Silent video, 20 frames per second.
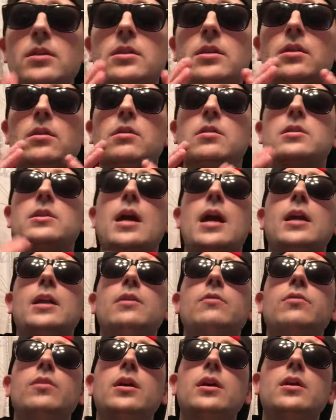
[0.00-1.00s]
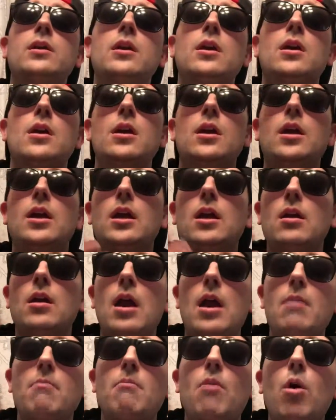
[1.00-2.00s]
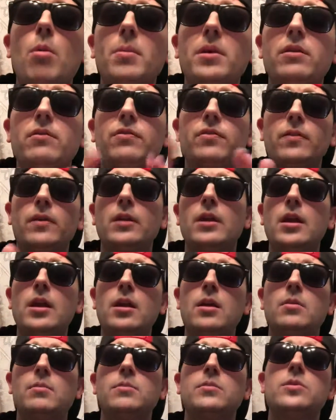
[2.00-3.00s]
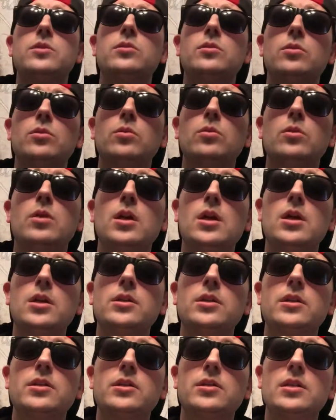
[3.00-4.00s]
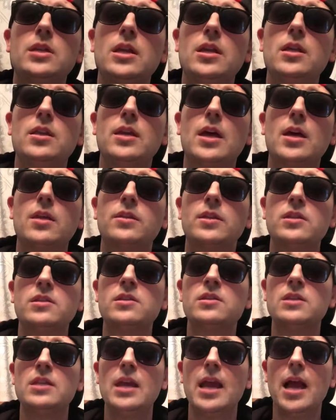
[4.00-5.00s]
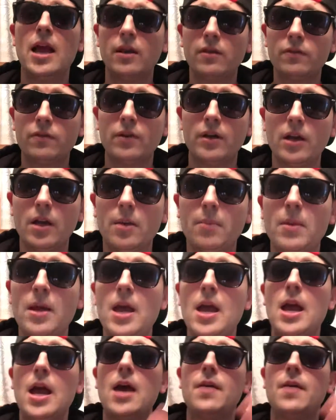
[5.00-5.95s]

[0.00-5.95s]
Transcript: deer is kind of like a moment for him to see that this is the end for him.